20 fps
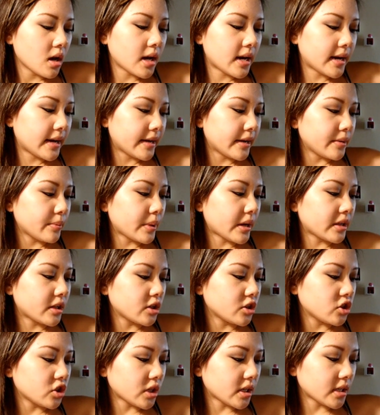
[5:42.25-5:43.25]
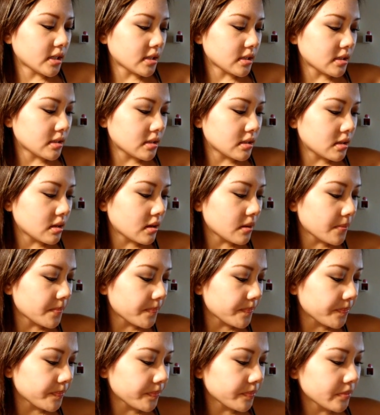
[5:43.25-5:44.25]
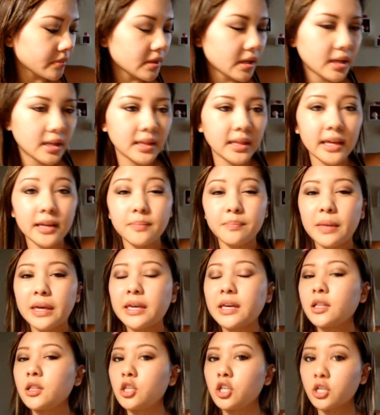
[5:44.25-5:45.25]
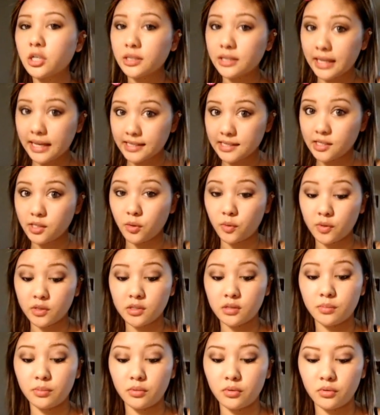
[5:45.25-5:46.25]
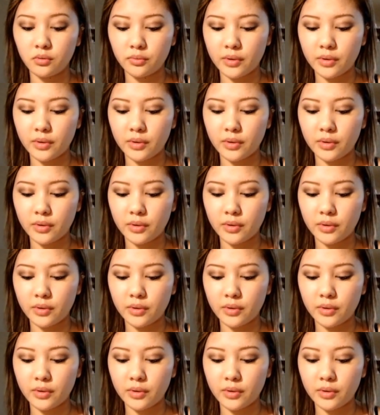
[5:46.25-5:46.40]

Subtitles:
I rather just like make it look less noticeable